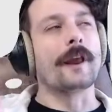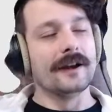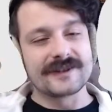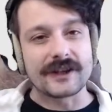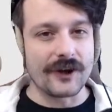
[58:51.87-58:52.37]

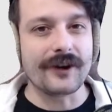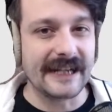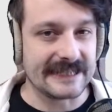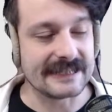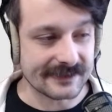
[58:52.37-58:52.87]

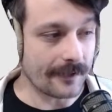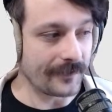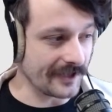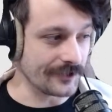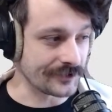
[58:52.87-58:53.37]
Security isn't
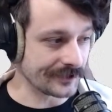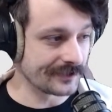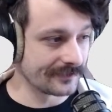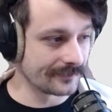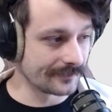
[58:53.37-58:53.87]
something you
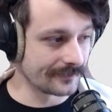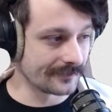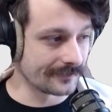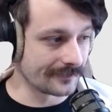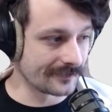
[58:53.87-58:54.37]
should
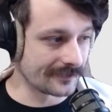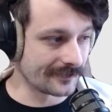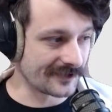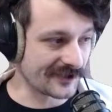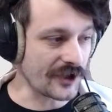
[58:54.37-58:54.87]

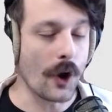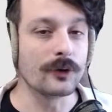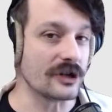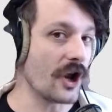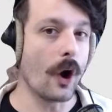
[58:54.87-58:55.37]
so
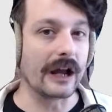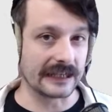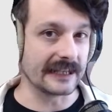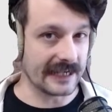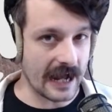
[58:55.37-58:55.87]

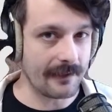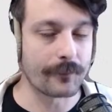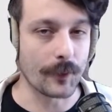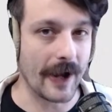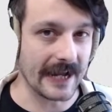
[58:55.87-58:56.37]
knowingly
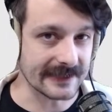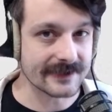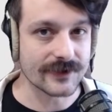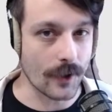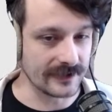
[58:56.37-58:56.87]
compromise
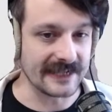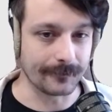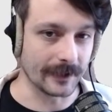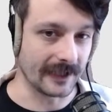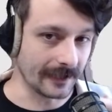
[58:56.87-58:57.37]
so
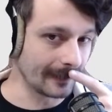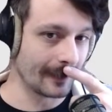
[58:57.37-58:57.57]
deeply.